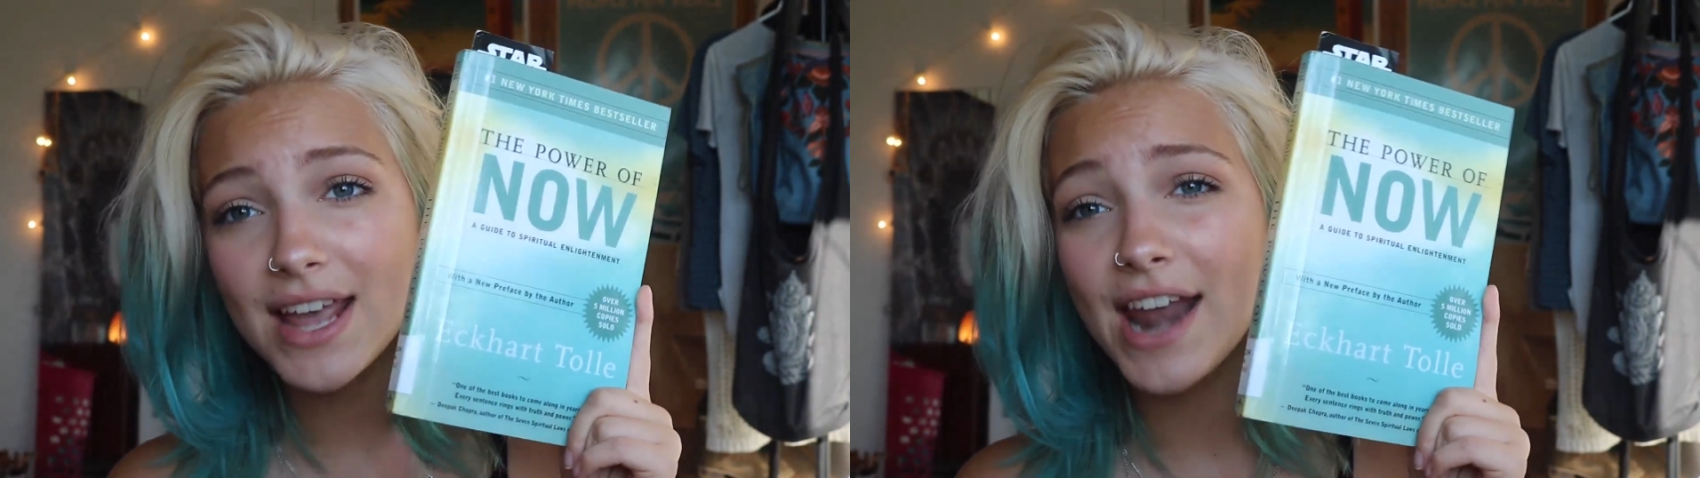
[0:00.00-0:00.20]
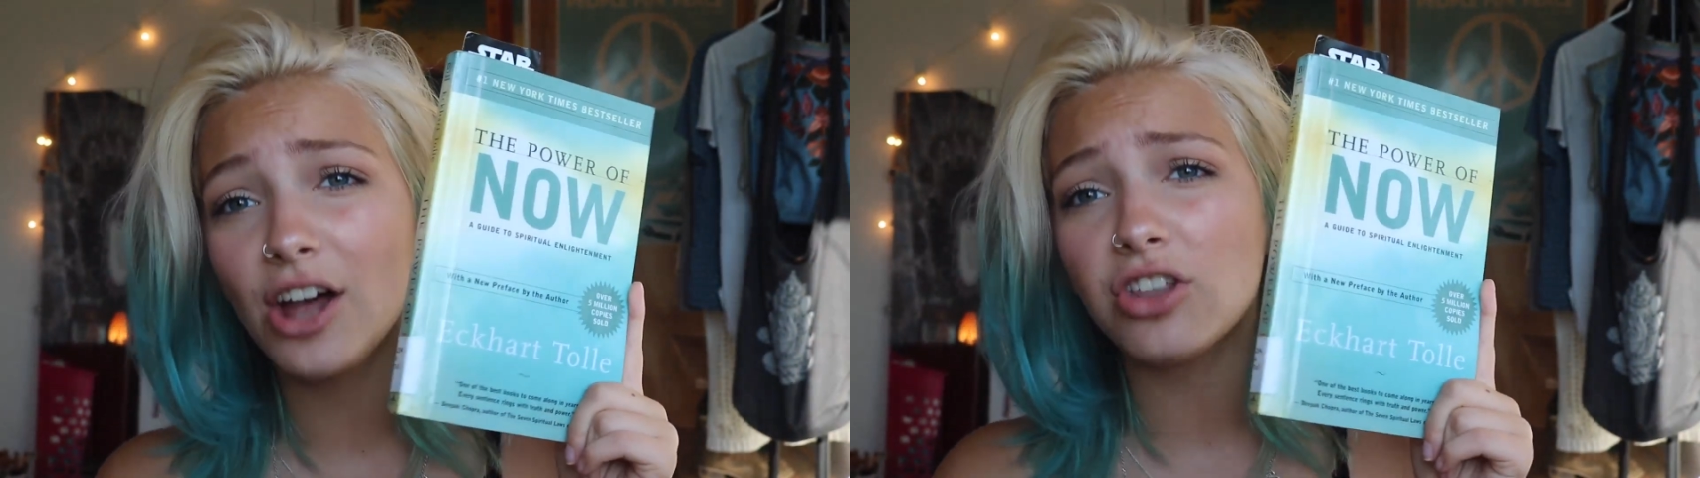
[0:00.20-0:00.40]

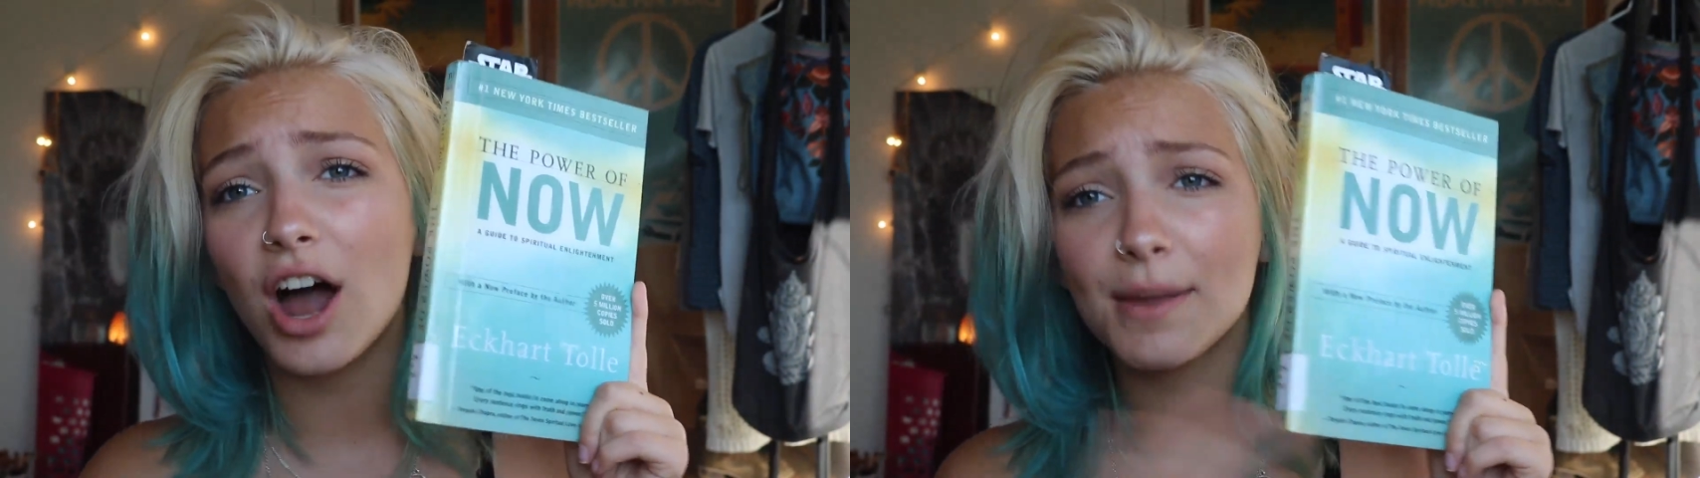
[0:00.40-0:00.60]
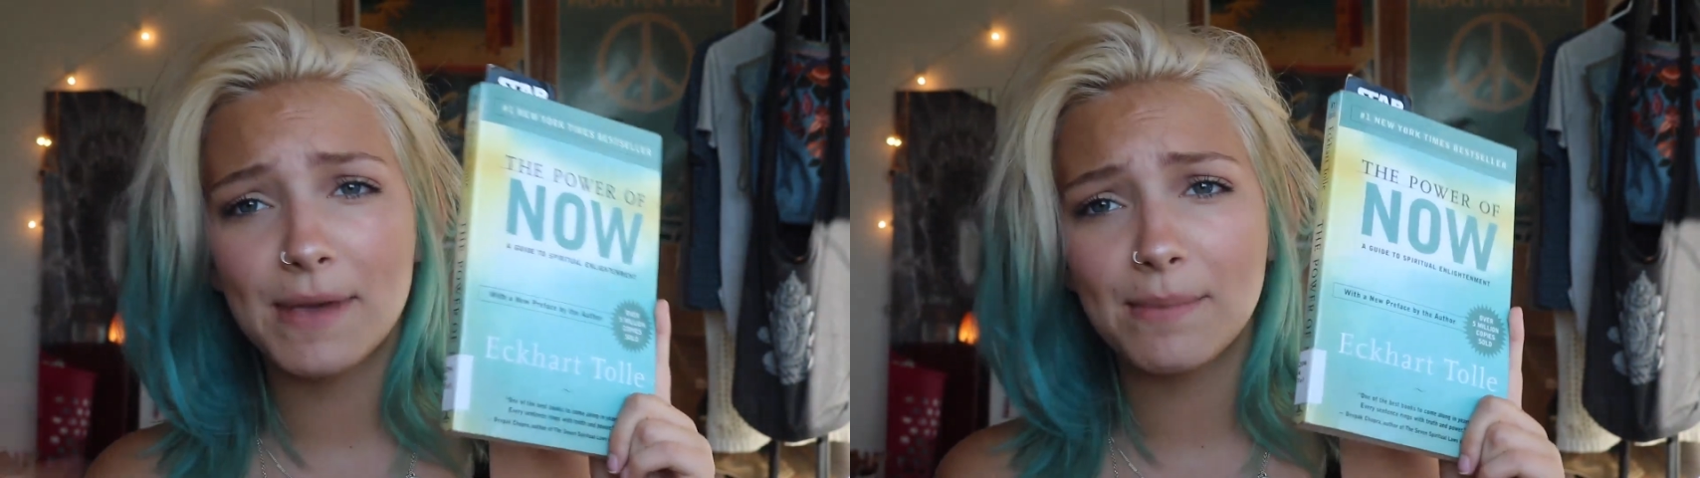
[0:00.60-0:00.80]
and a
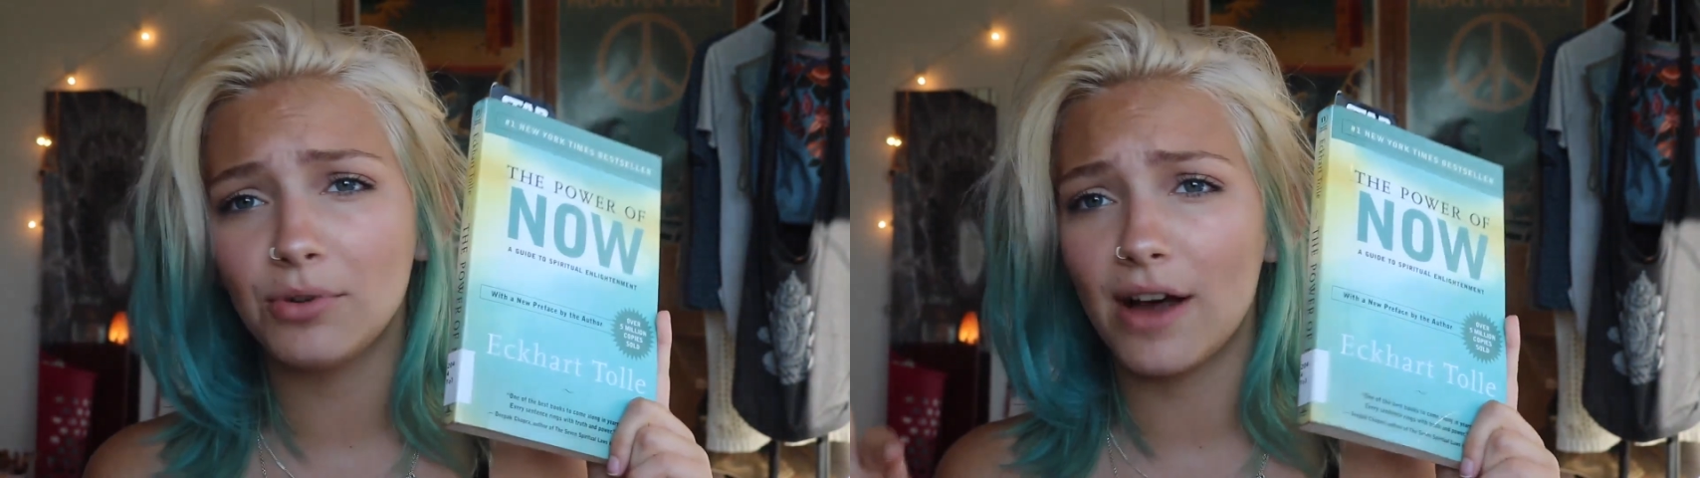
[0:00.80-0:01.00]
lot of people